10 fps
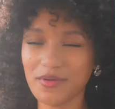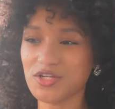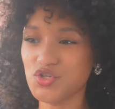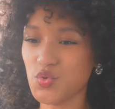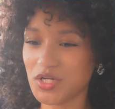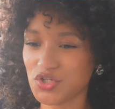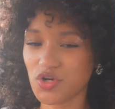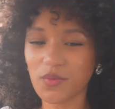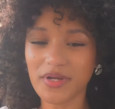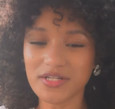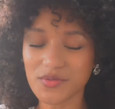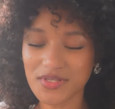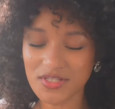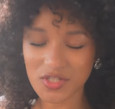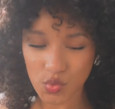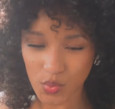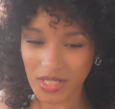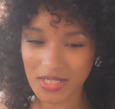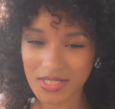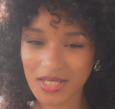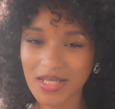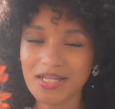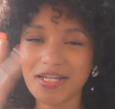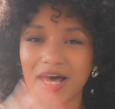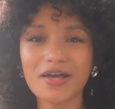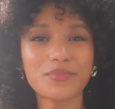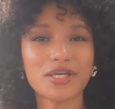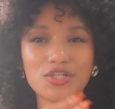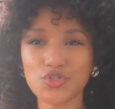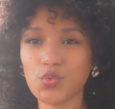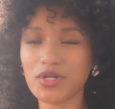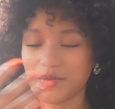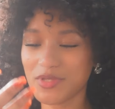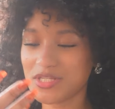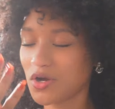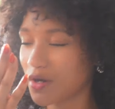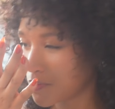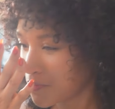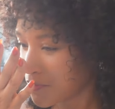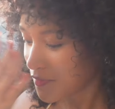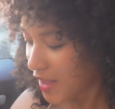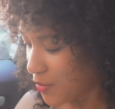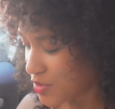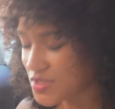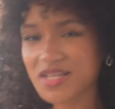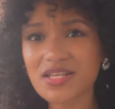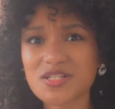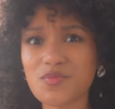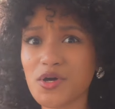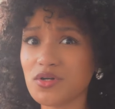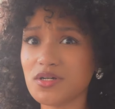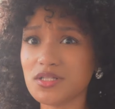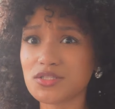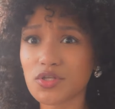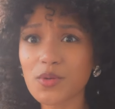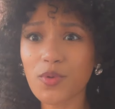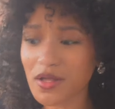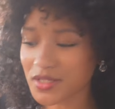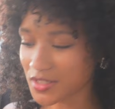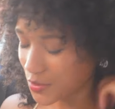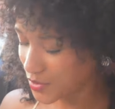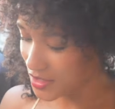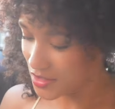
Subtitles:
because you want a strawberry to be sweet, not because you want it to be tart. I will say they smell good, so they're probably gonna be